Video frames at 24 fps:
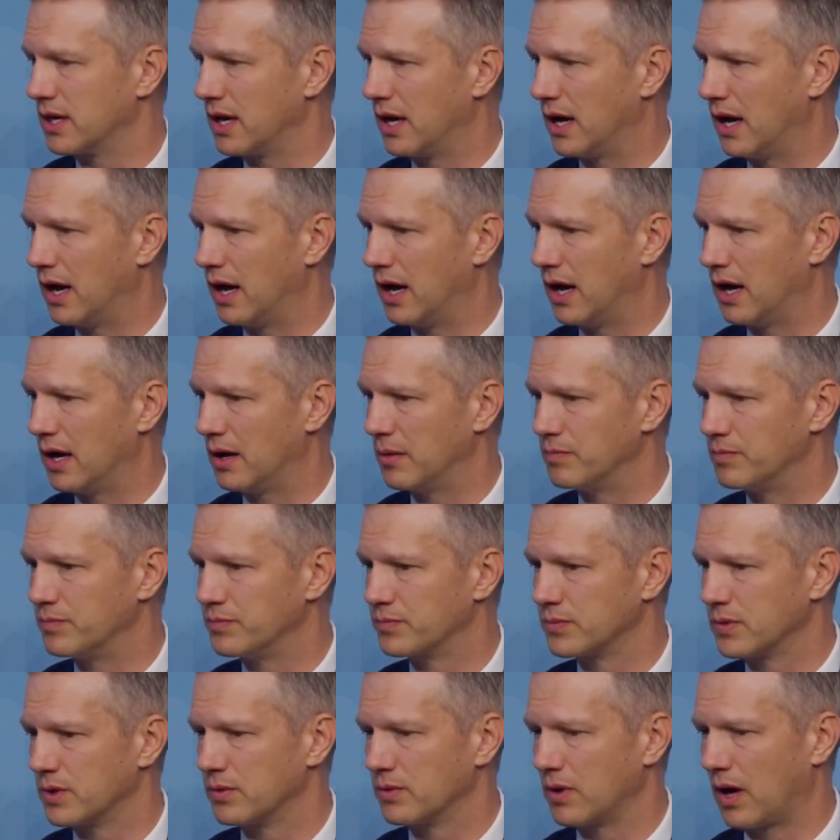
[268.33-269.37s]

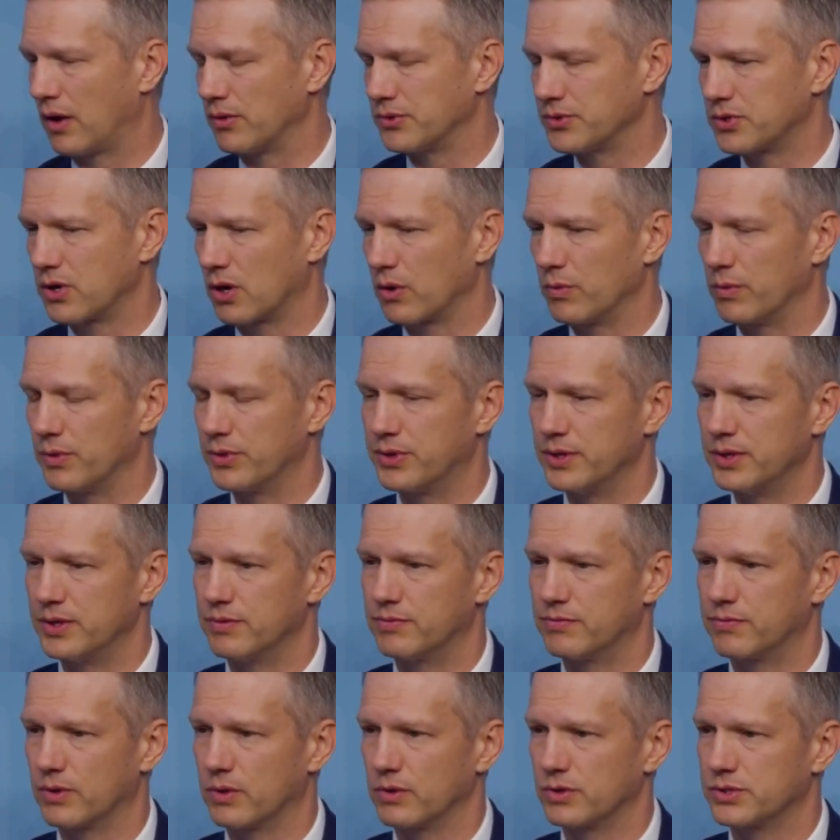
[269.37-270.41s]
I'll start with the
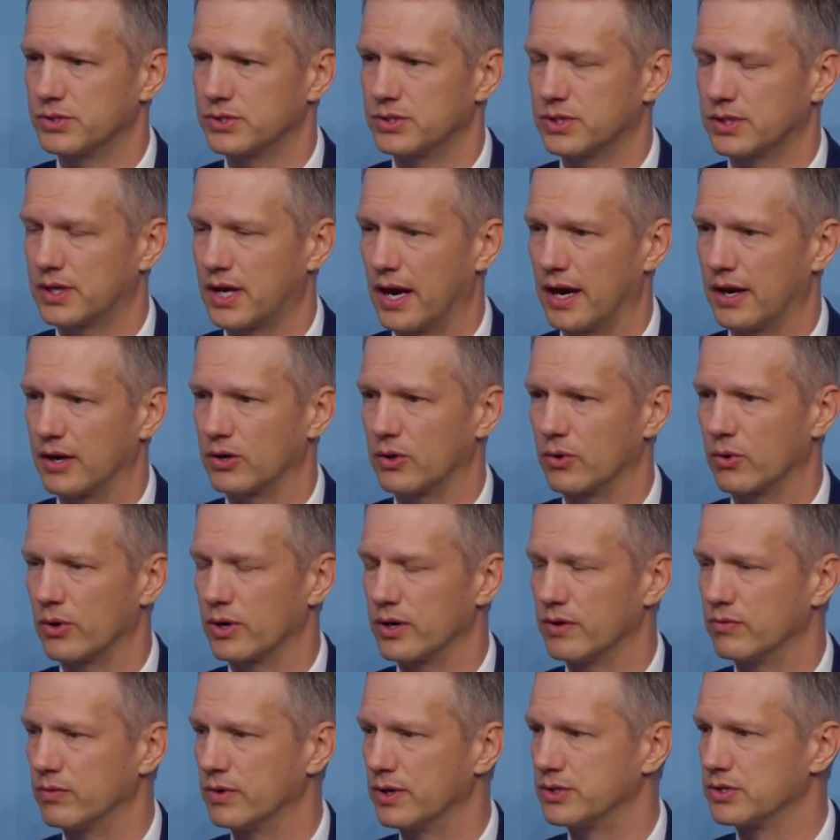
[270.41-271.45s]
first
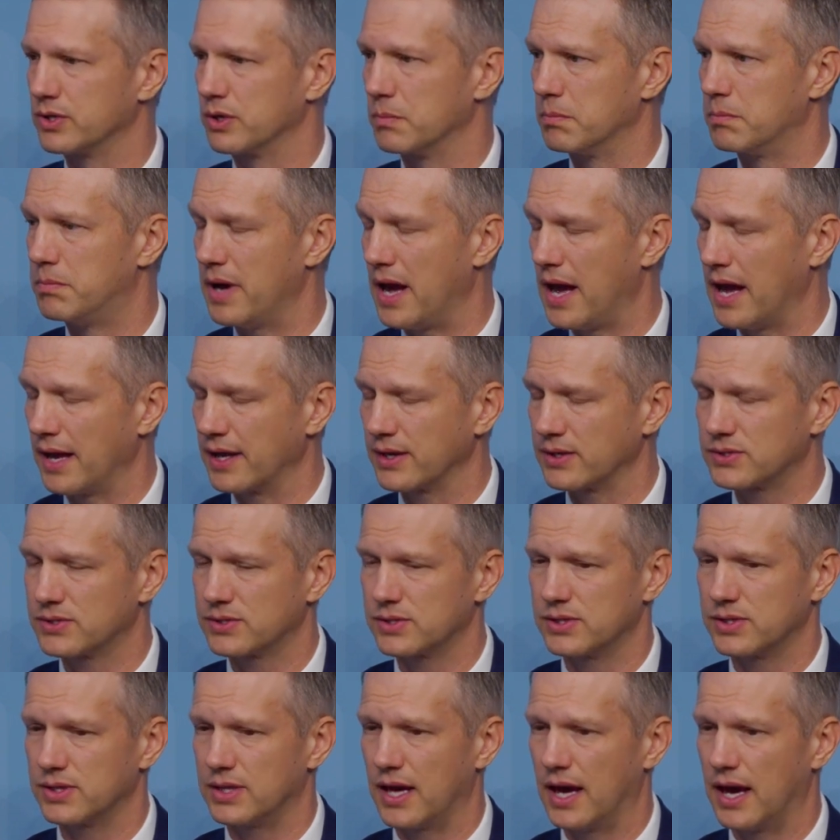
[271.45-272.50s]
category of which are banks
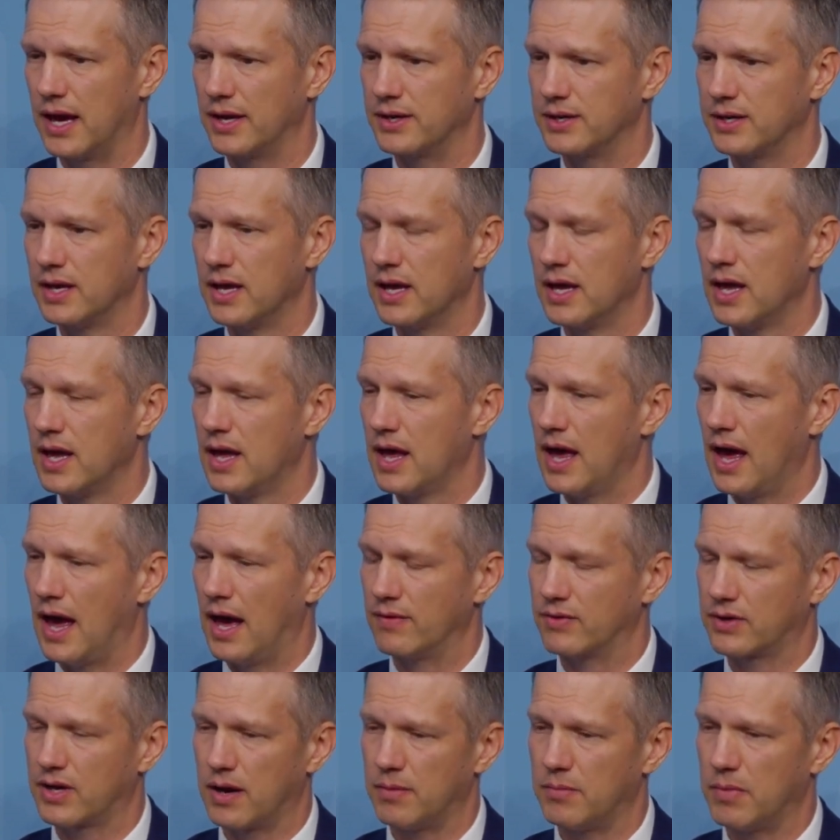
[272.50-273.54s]
that
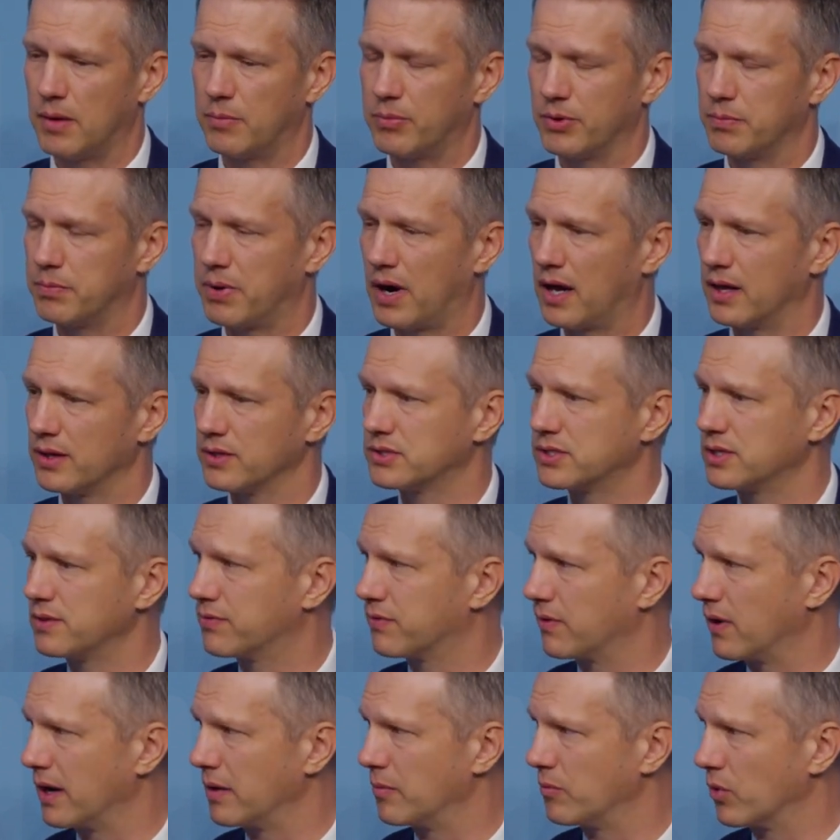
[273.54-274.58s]
have come up with policy
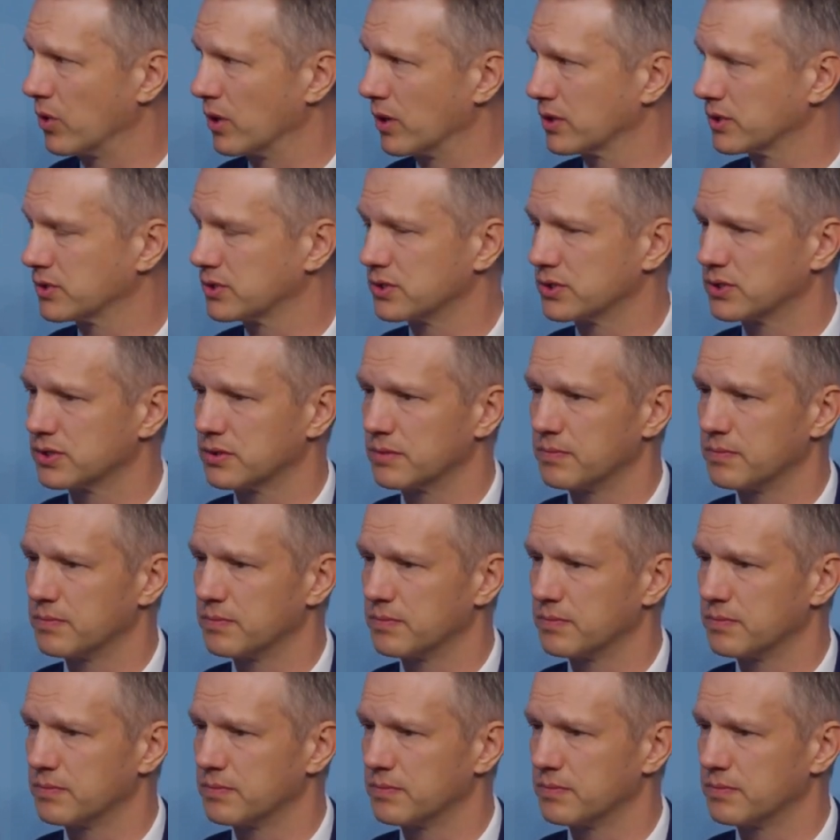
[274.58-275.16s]
frameworks